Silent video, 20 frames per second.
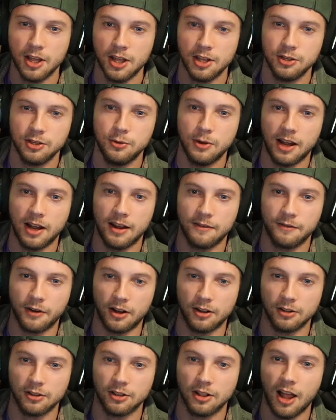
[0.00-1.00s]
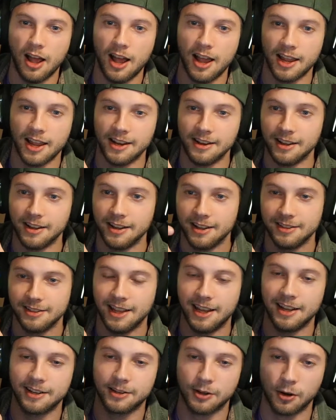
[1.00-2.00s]
you have a line
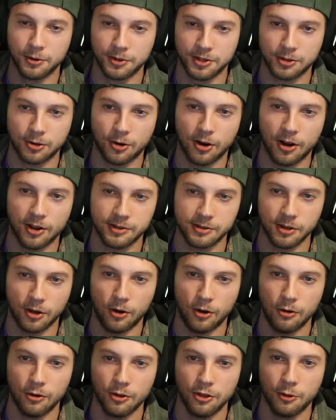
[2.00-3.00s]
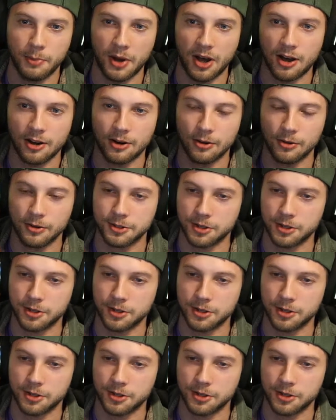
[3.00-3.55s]
that goes across all the bottles,